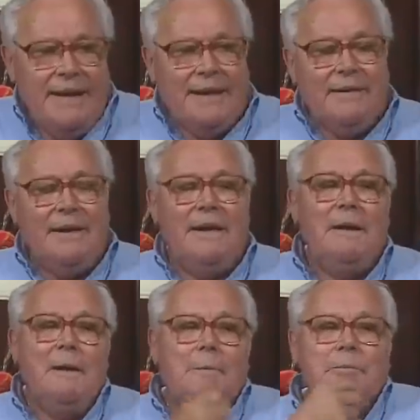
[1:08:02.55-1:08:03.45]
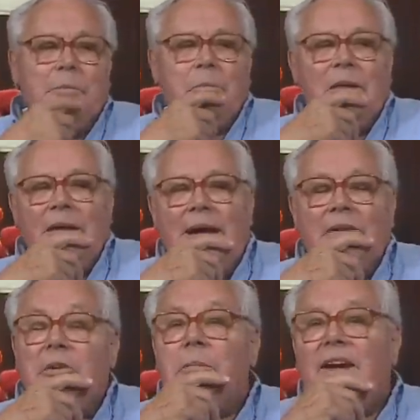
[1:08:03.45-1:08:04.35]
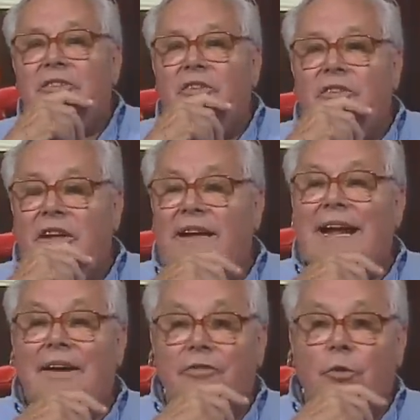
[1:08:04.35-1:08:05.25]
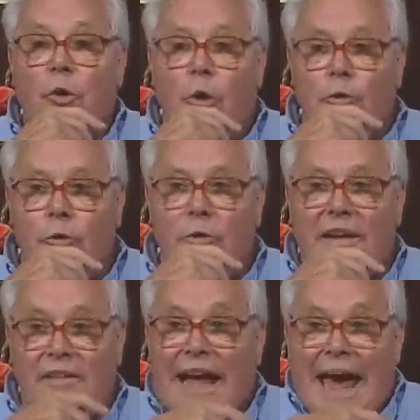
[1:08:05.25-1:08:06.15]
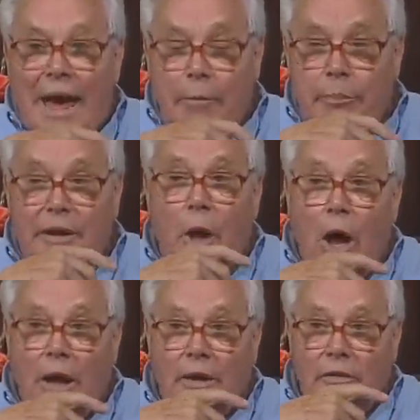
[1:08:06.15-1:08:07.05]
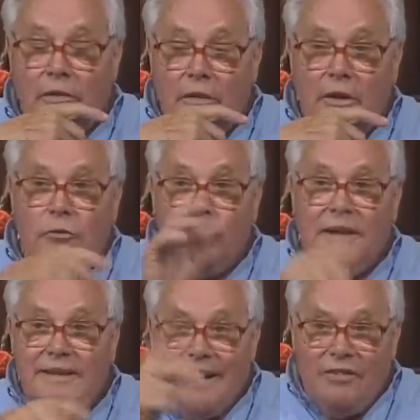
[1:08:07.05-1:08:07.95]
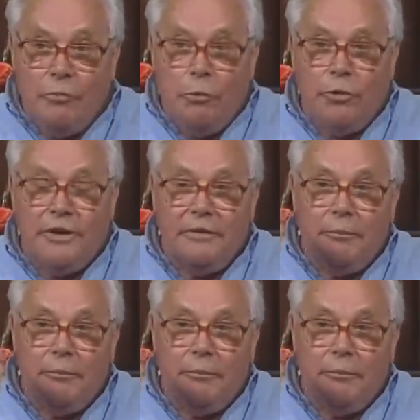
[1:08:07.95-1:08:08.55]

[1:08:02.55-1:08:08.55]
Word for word: that he got the message that he has to go to that camp in Holland to be transported.